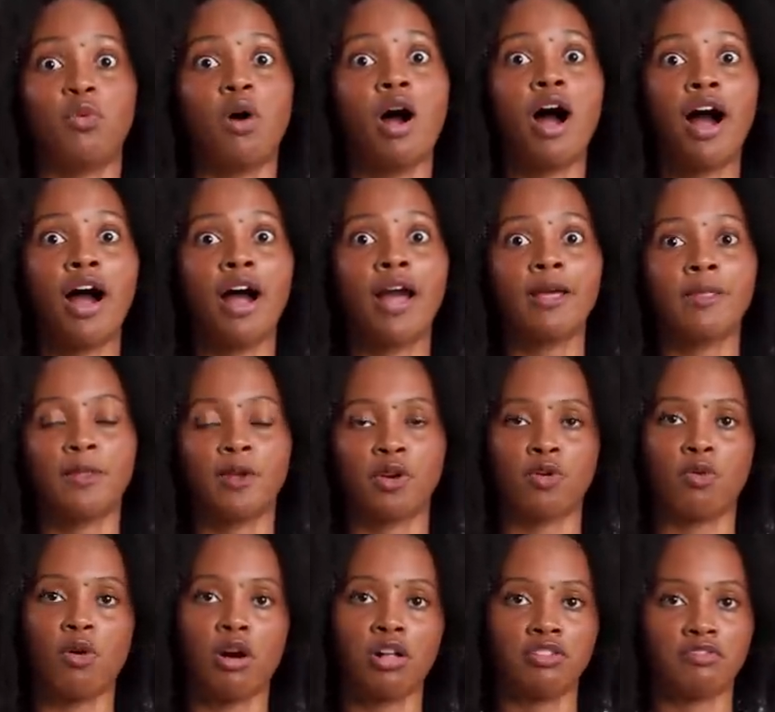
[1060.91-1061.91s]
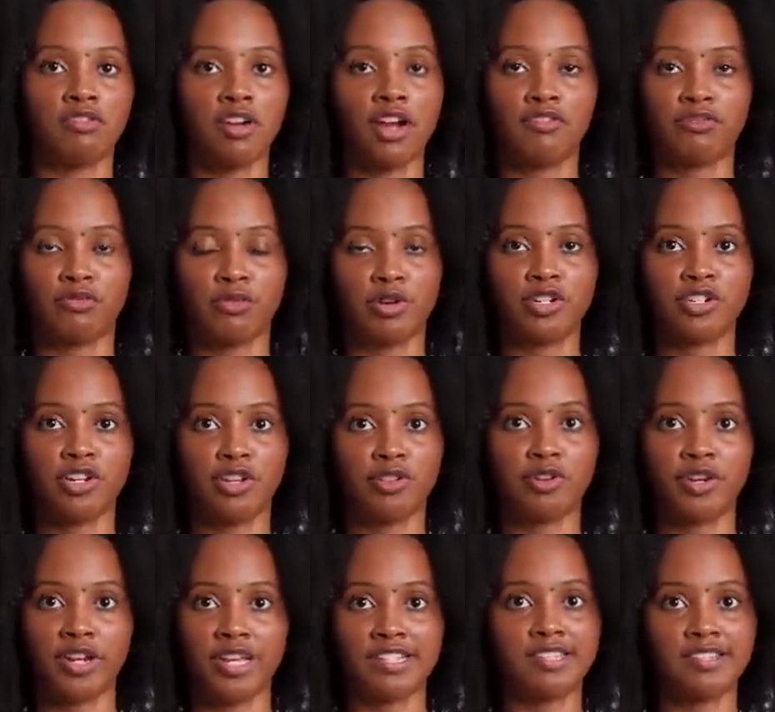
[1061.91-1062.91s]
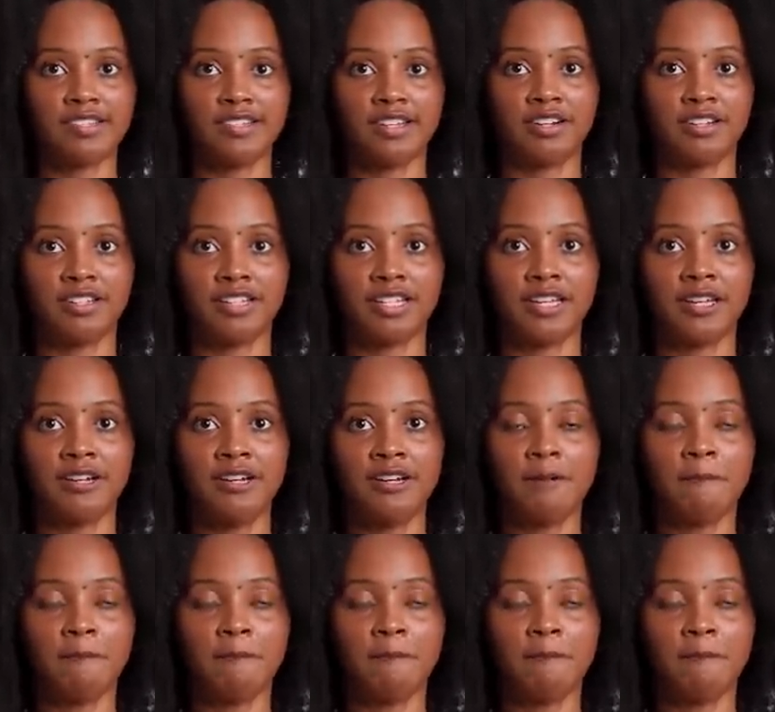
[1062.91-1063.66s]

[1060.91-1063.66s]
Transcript: why they're qualified for each other necessarily.